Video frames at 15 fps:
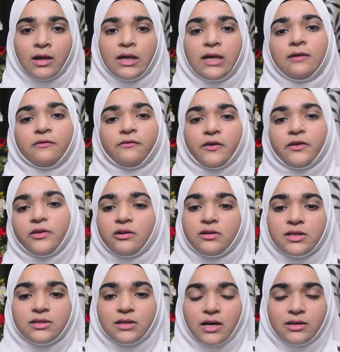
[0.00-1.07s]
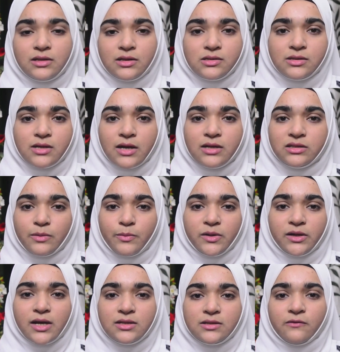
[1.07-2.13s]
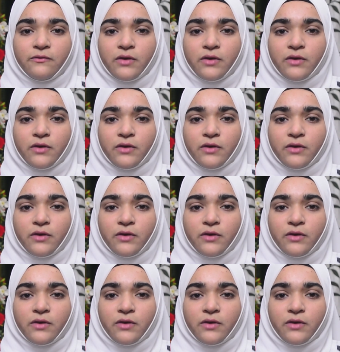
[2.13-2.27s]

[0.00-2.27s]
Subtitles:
He further discusses the interpretative